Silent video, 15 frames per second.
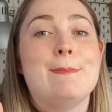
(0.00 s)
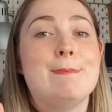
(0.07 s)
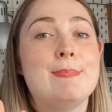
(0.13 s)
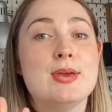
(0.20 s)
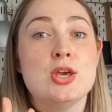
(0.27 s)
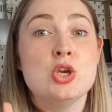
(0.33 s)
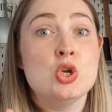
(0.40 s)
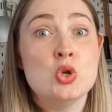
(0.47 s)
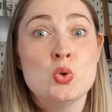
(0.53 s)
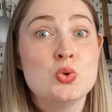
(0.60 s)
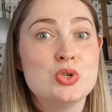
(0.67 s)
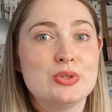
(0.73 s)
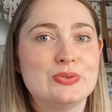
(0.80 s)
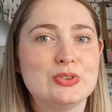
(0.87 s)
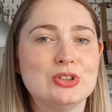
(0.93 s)

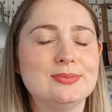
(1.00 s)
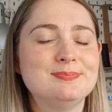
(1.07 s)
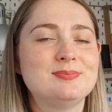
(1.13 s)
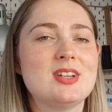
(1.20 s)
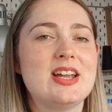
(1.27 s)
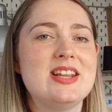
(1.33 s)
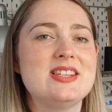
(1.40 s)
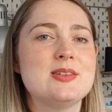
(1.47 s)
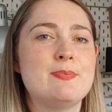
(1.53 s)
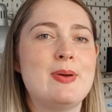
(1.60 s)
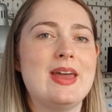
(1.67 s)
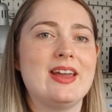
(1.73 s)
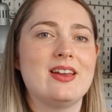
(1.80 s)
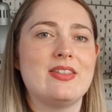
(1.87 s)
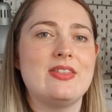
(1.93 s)
beautiful. I need to
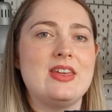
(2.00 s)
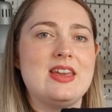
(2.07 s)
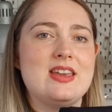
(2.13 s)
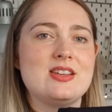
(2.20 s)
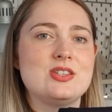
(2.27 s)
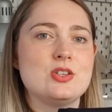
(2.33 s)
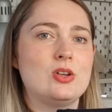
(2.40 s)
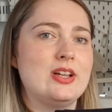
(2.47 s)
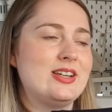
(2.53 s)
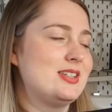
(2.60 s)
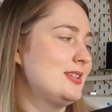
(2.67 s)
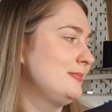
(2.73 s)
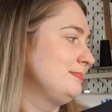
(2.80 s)
pick the solid